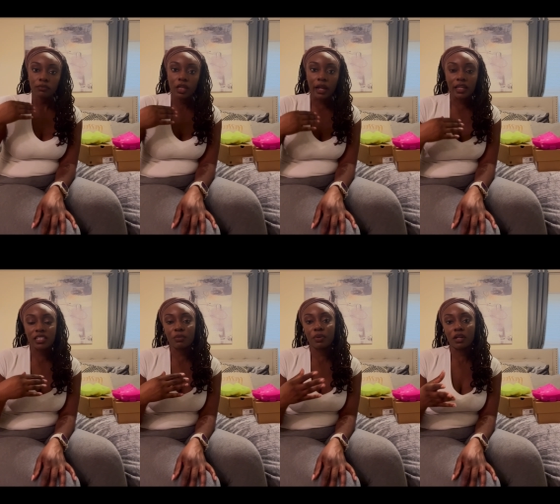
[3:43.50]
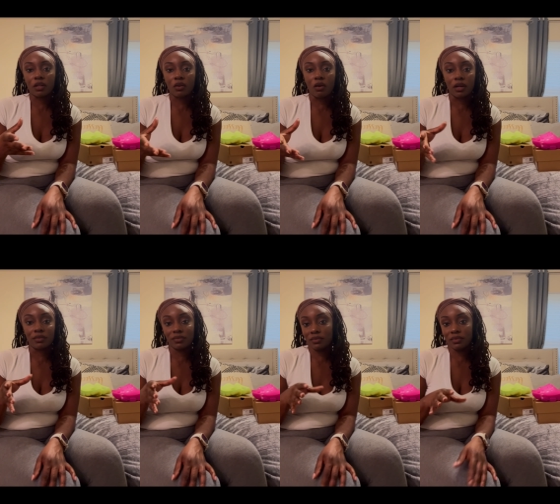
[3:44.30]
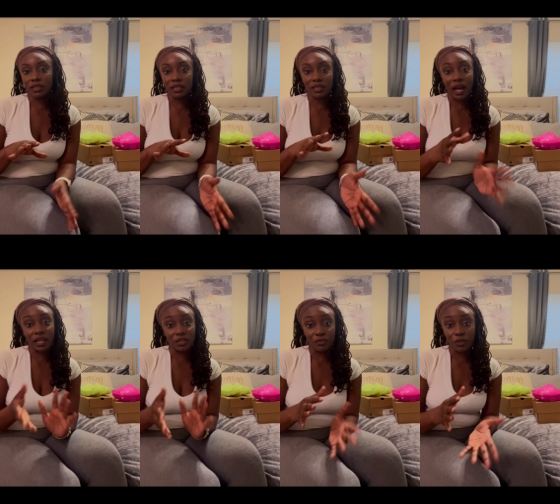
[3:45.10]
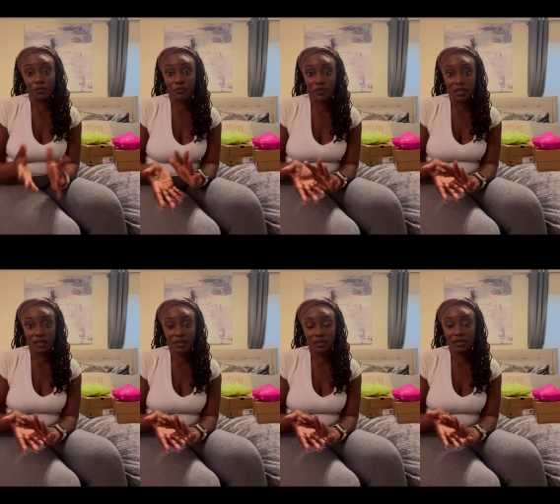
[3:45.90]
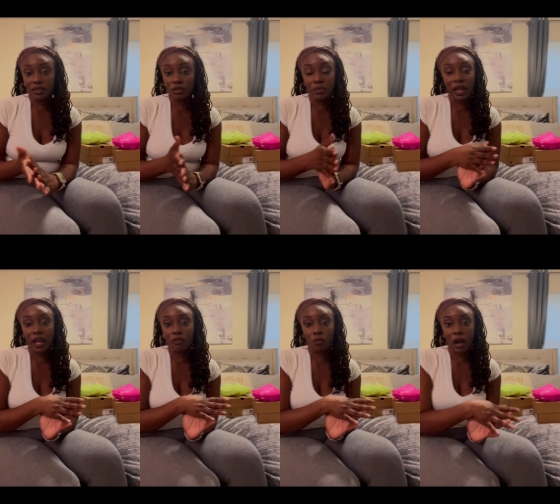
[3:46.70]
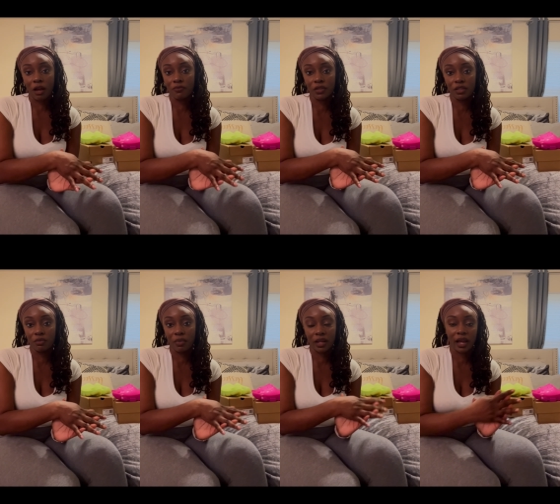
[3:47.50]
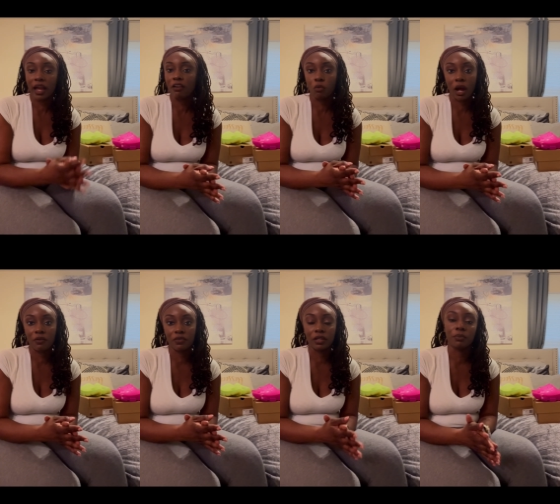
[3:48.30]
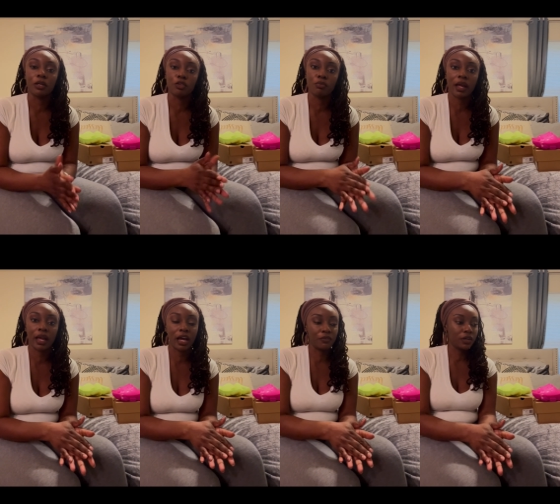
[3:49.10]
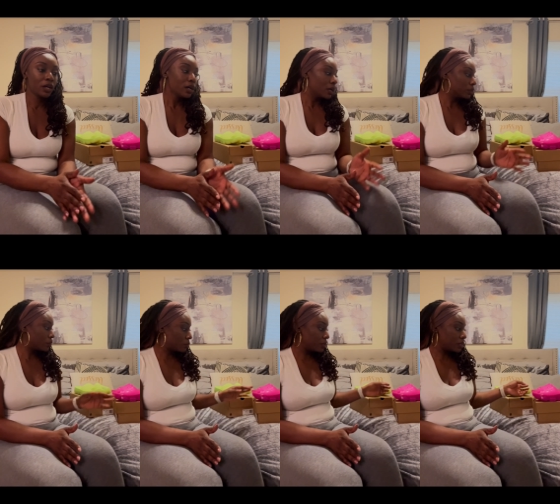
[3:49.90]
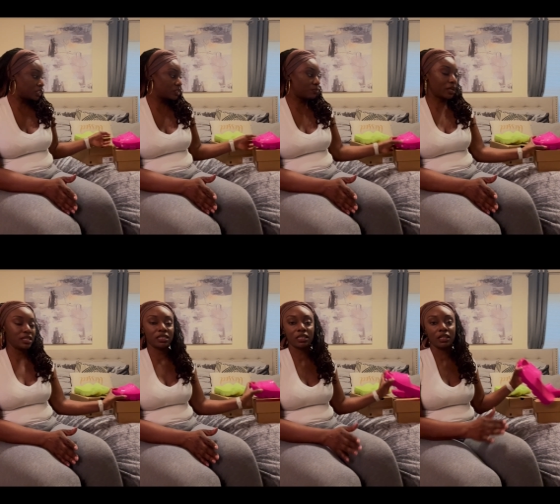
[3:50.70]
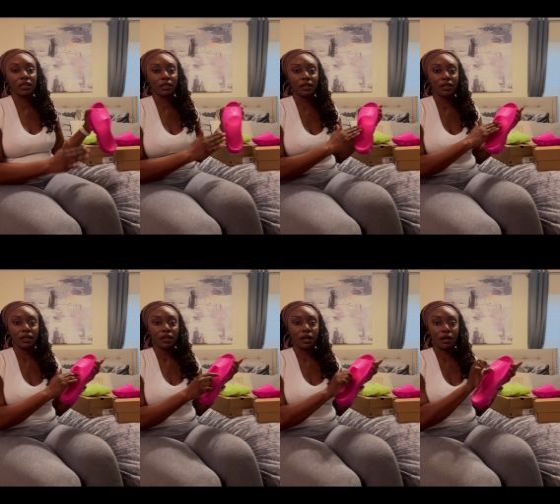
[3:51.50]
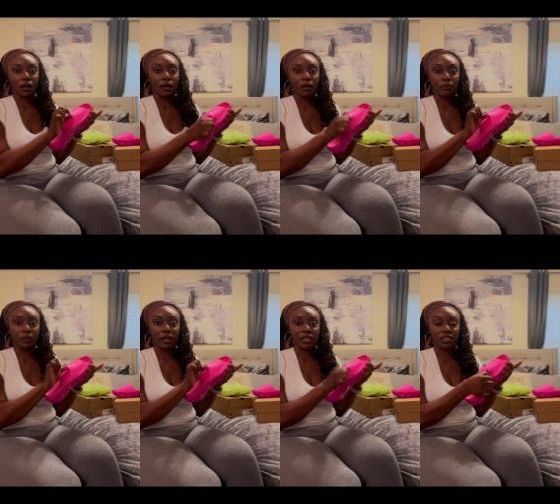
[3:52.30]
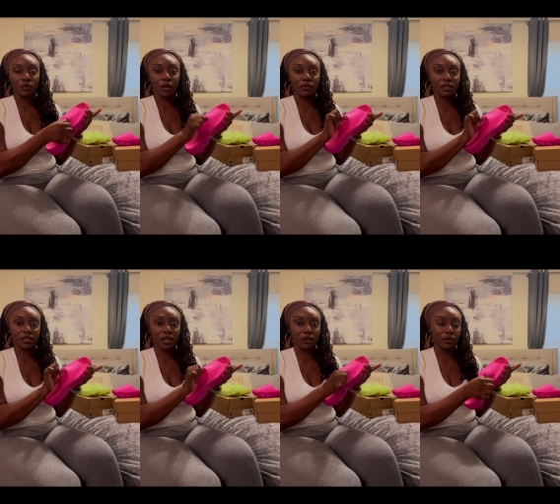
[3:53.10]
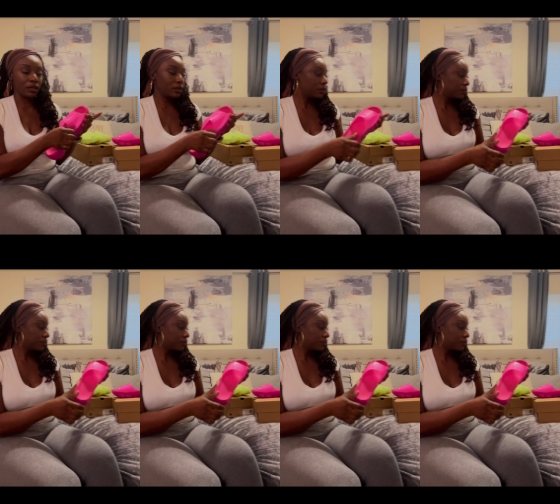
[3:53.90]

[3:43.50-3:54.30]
I guess depending on the size of your feet. You may have wide feet, you may not have wide feet, but you may have a little bit of spacing, um, I guess, around this area.